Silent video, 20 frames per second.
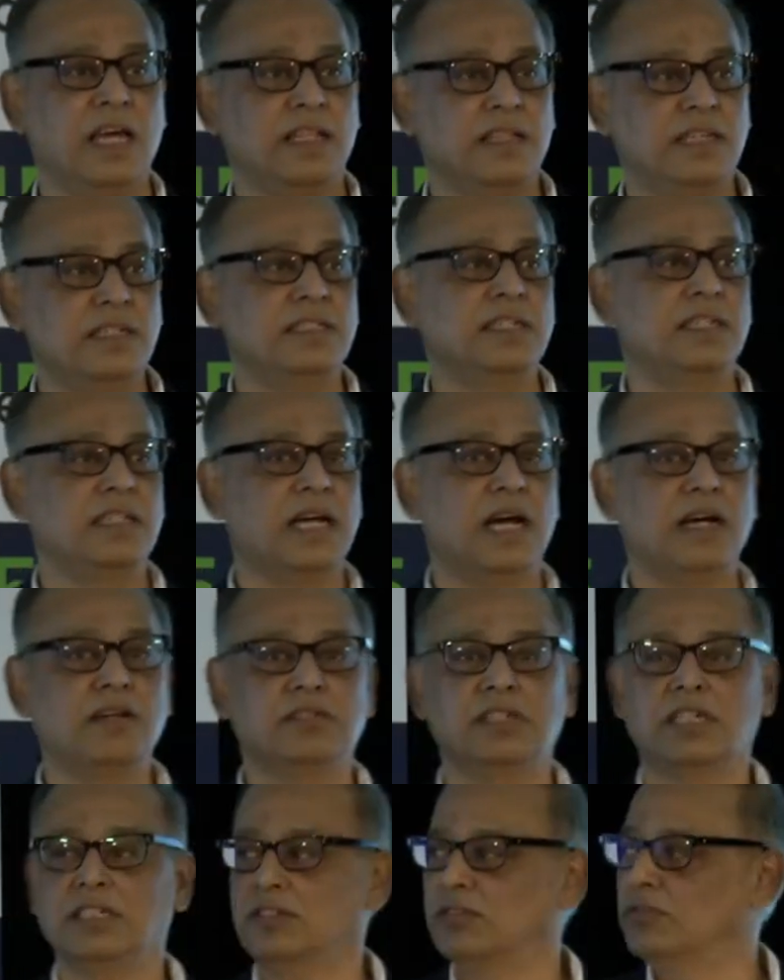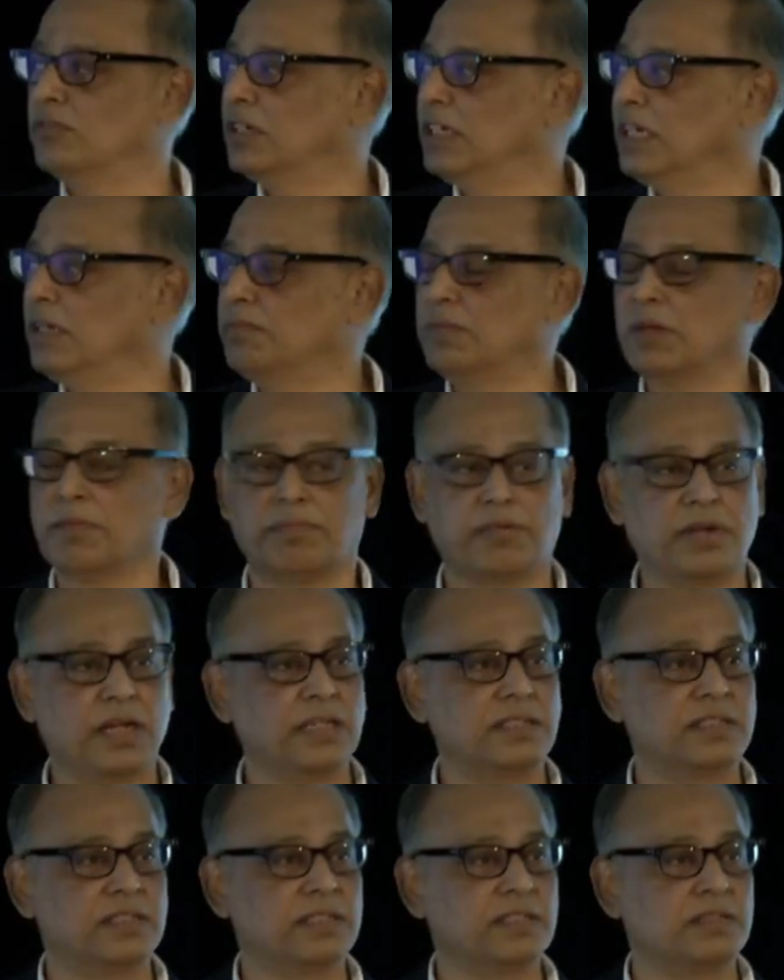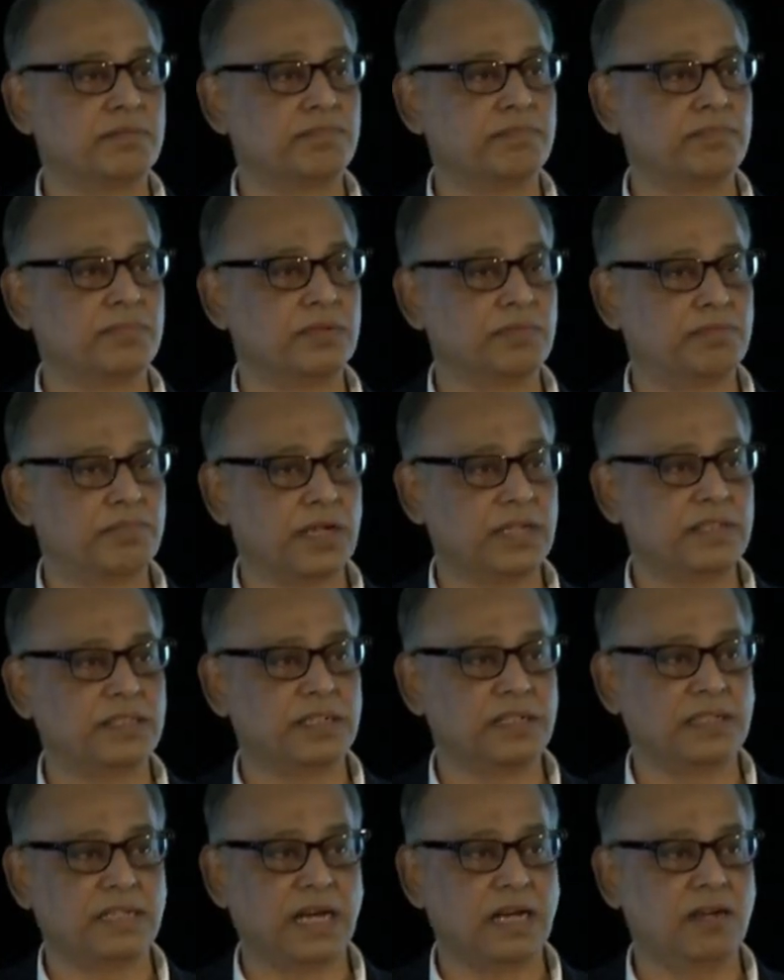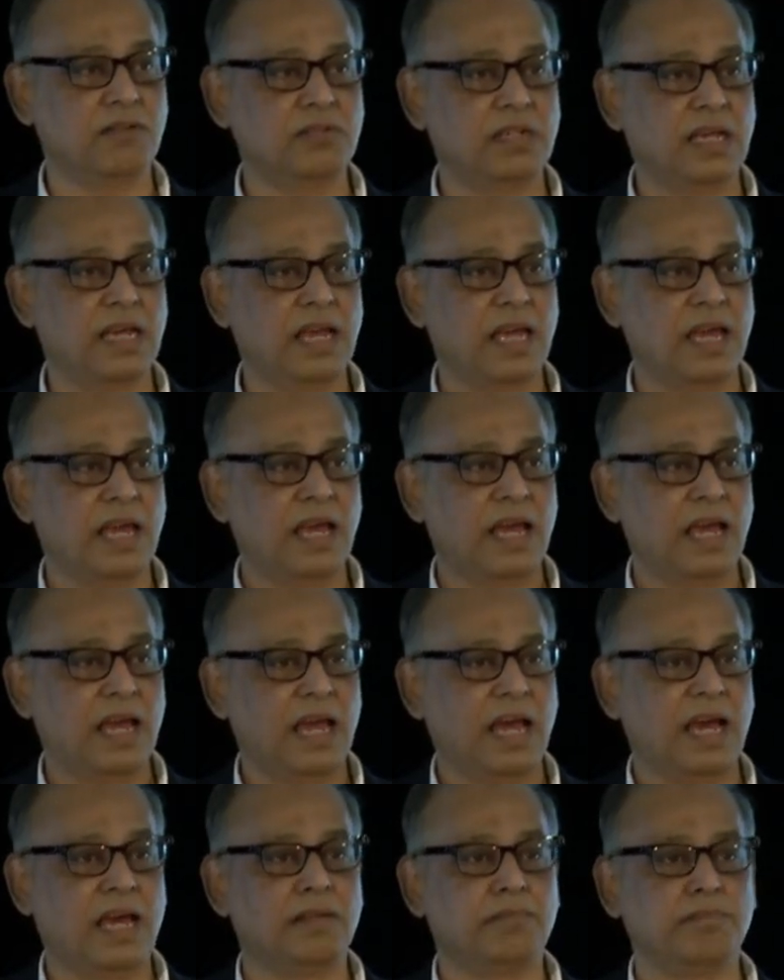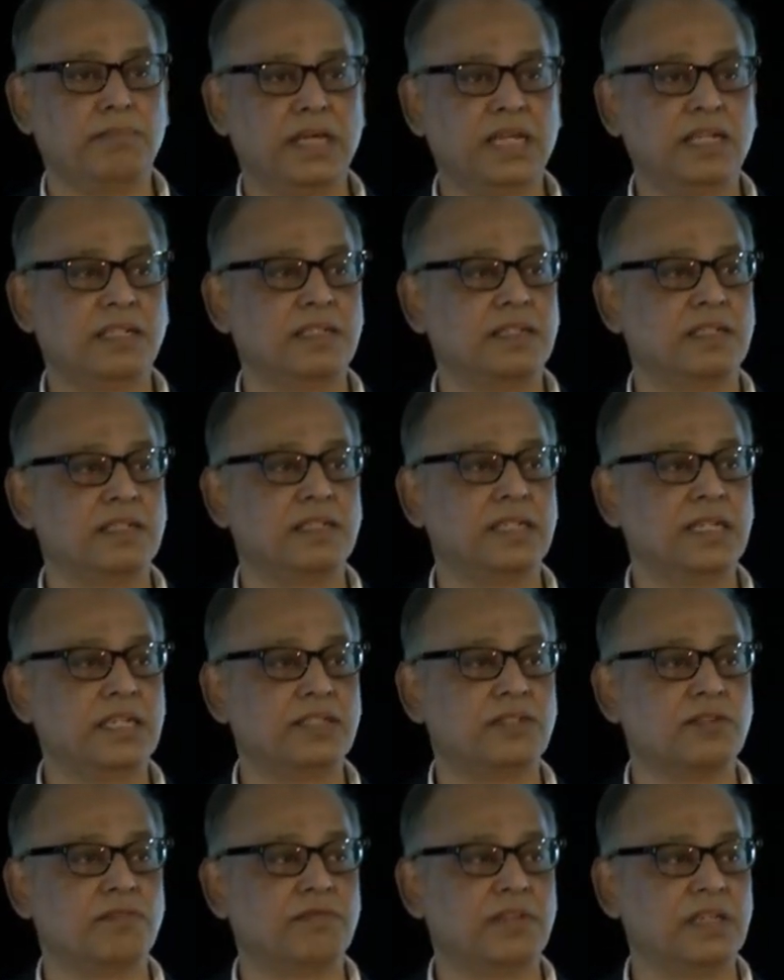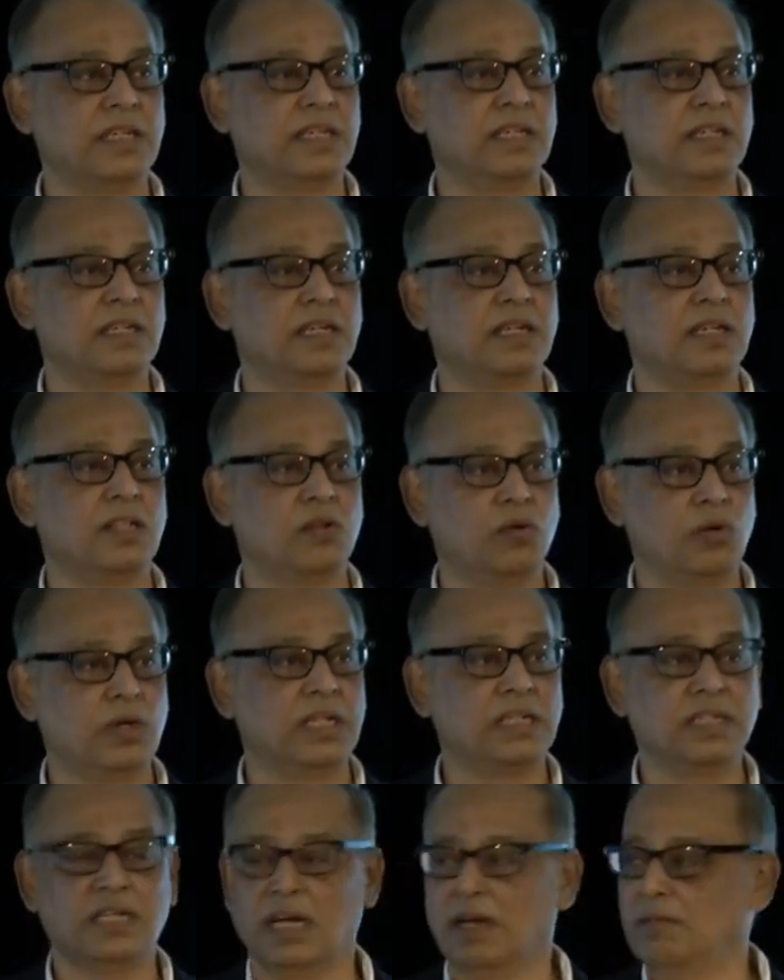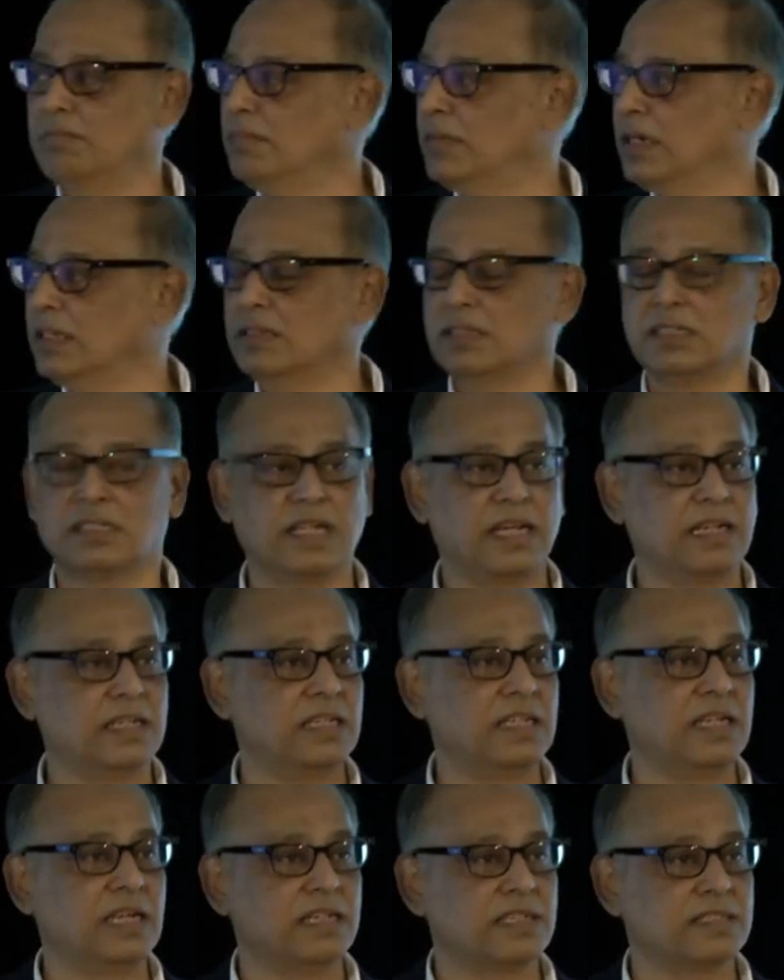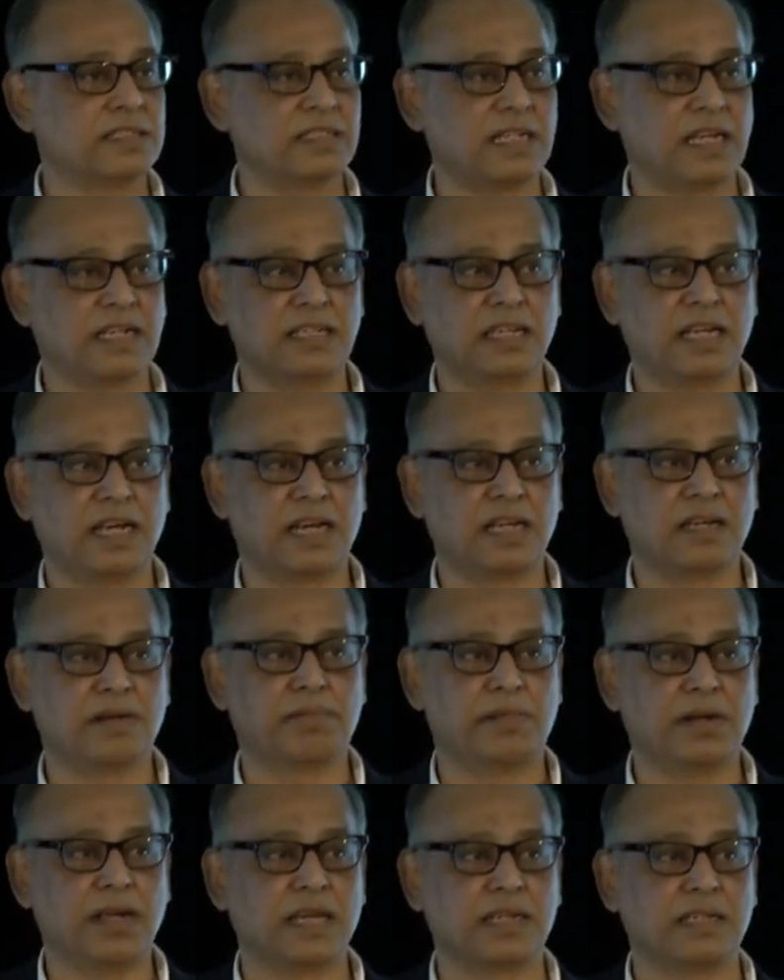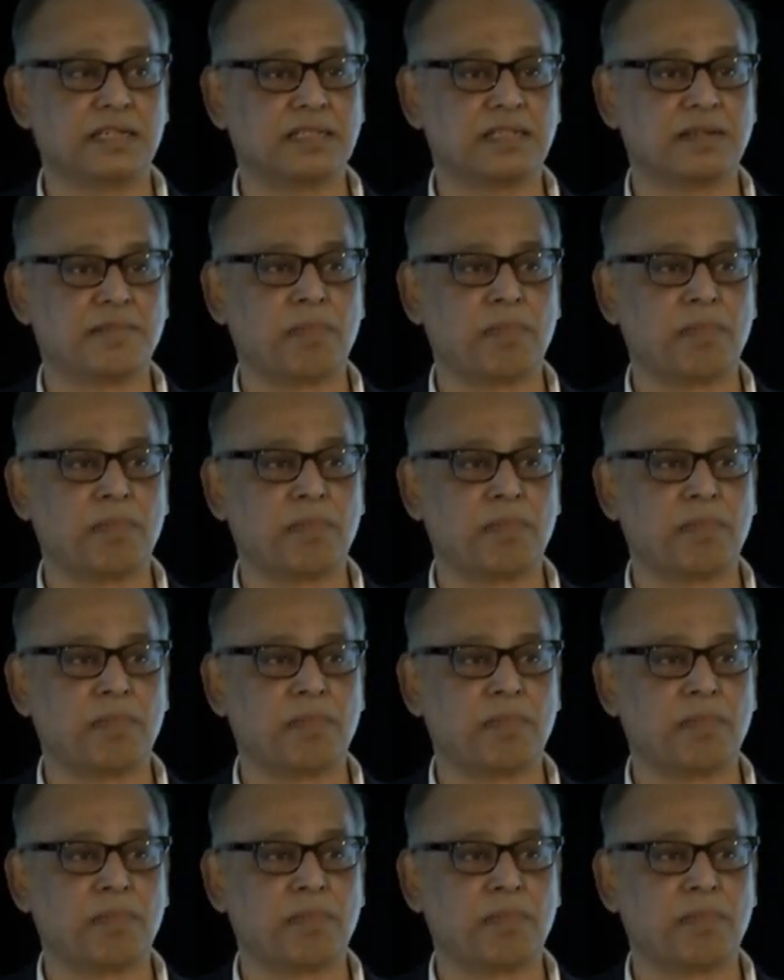This allows us to keep the pricing down and meet the needs of the low income, but slightly at a slightly higher price.